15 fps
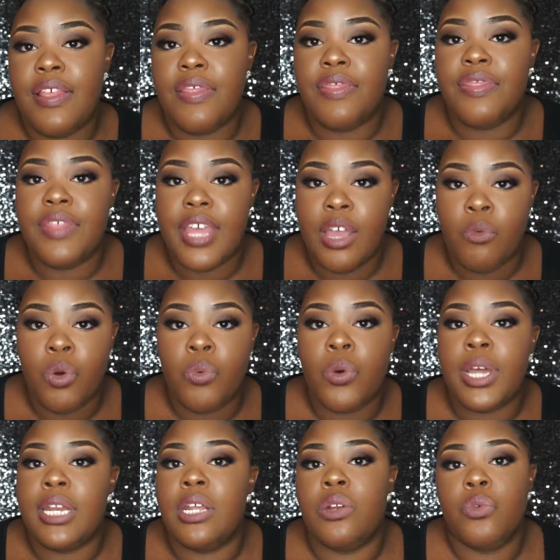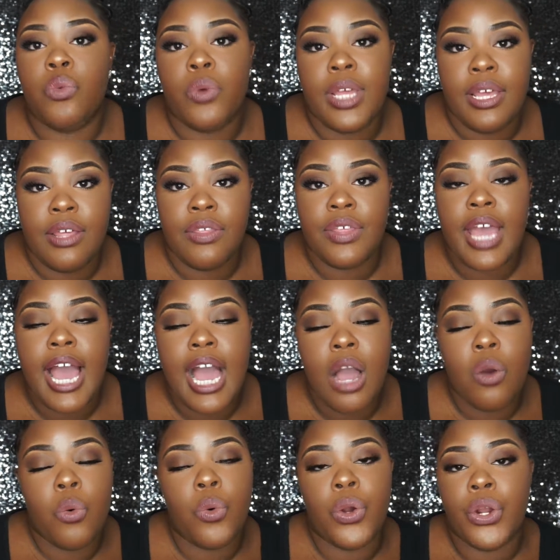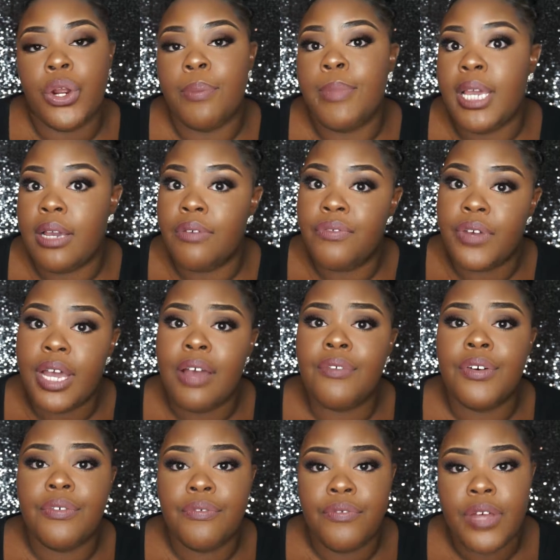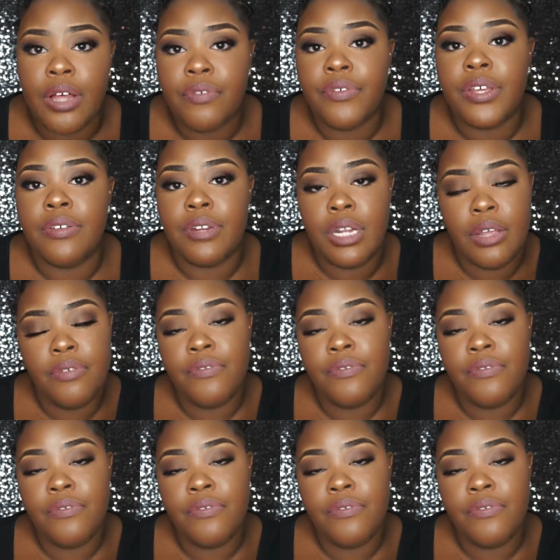And then we went in with our Makeup Forever Velvet